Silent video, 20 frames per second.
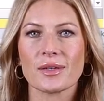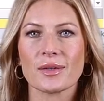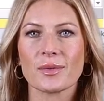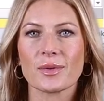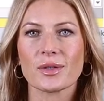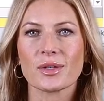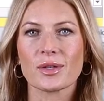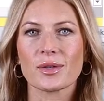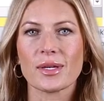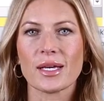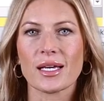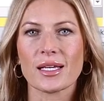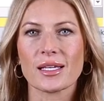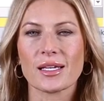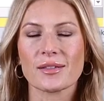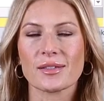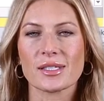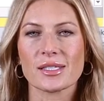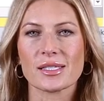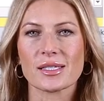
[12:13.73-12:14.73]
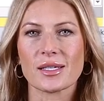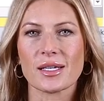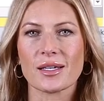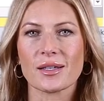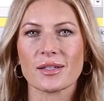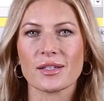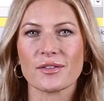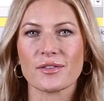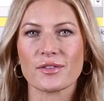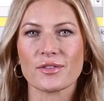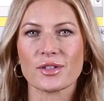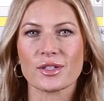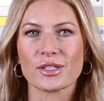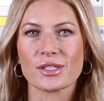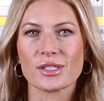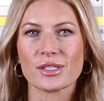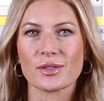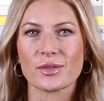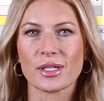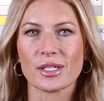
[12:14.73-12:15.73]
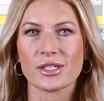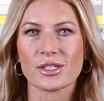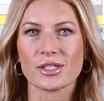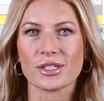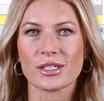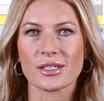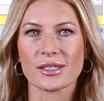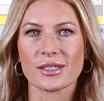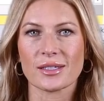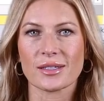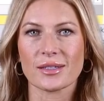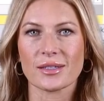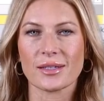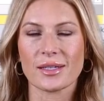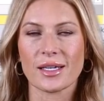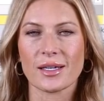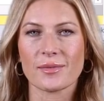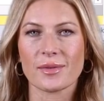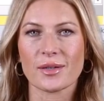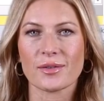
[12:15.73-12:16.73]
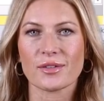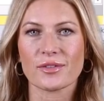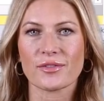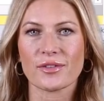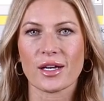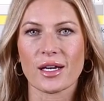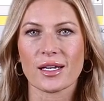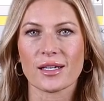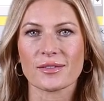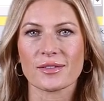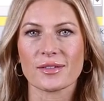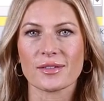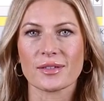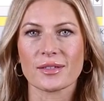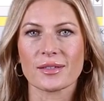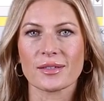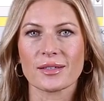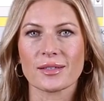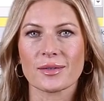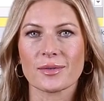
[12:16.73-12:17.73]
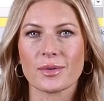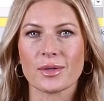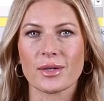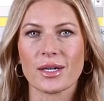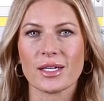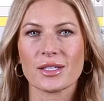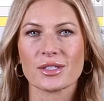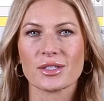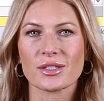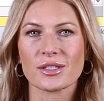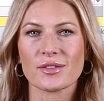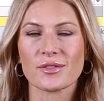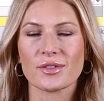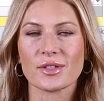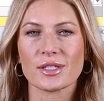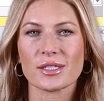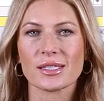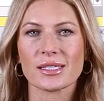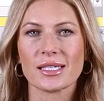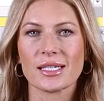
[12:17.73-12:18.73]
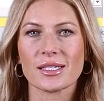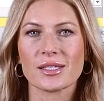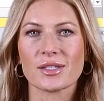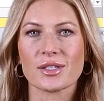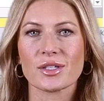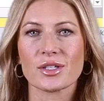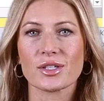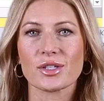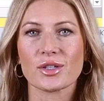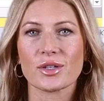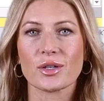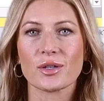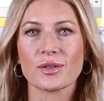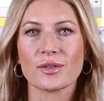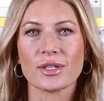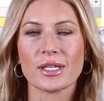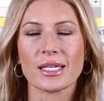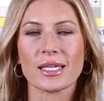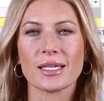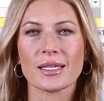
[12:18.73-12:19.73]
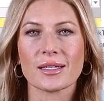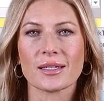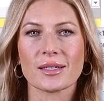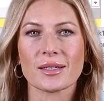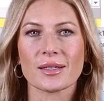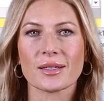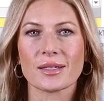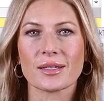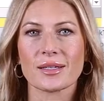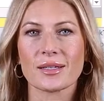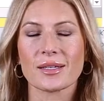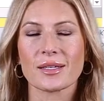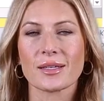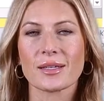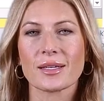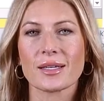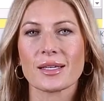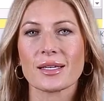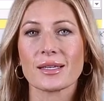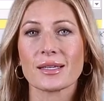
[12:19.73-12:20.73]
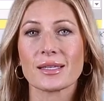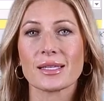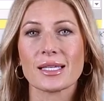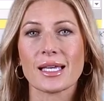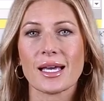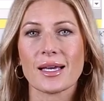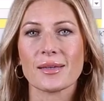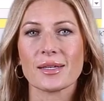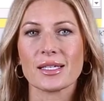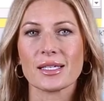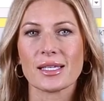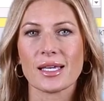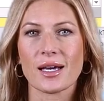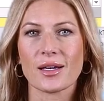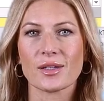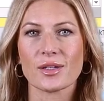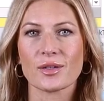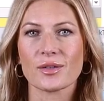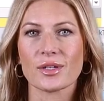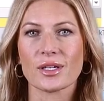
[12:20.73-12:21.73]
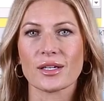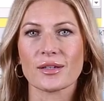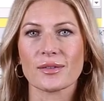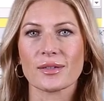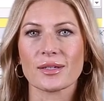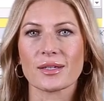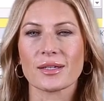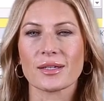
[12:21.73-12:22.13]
we'll go back up and select the first question at level 5. We'll enter the first answer, Control V. Tab key down over.